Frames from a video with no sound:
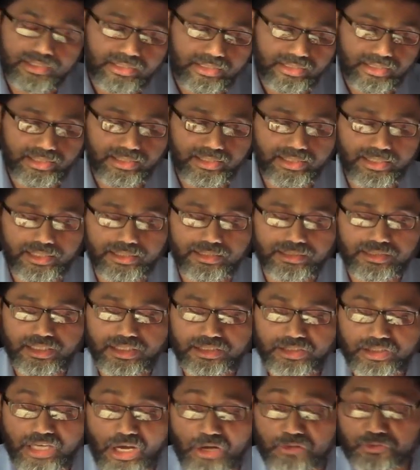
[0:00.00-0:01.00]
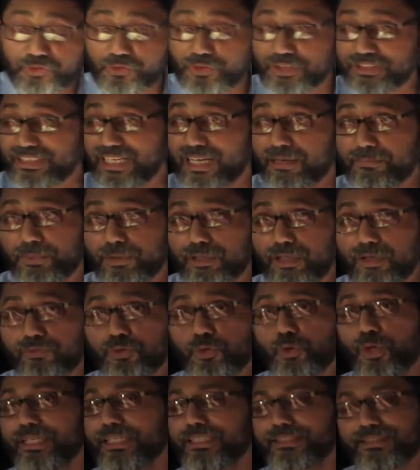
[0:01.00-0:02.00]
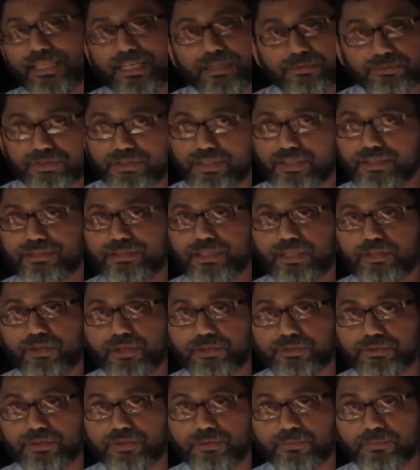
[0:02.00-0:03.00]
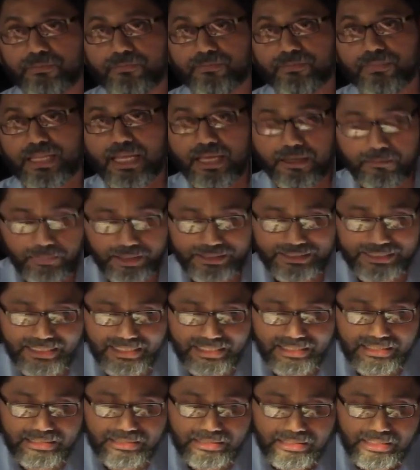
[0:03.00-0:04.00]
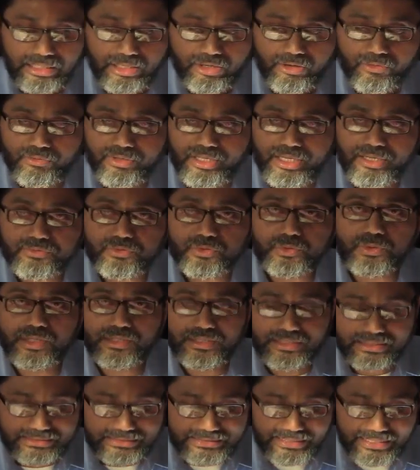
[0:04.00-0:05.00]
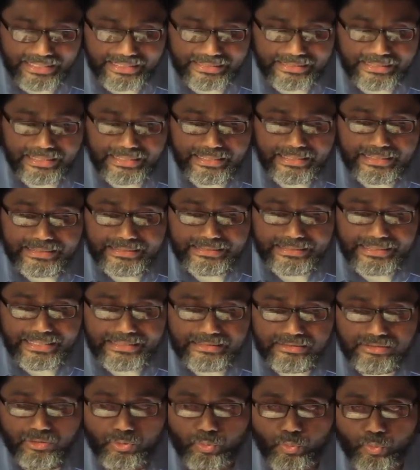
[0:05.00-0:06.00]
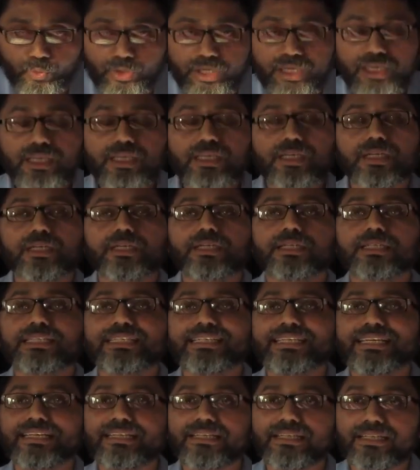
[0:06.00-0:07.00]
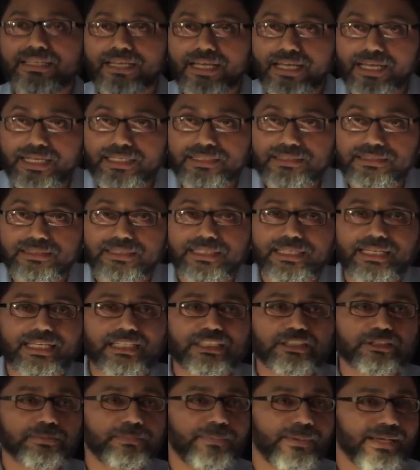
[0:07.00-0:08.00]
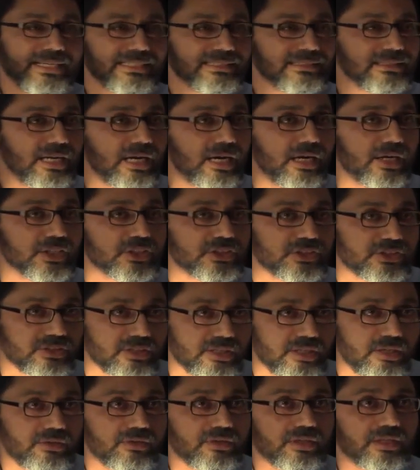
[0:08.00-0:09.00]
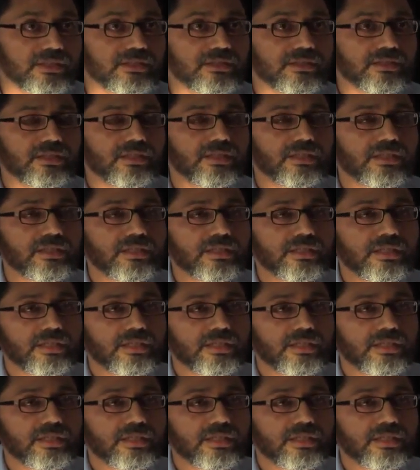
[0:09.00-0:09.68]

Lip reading: you can counter example of Nuh alayhi salam's son also. But here, we have to understand that we cannot expect our children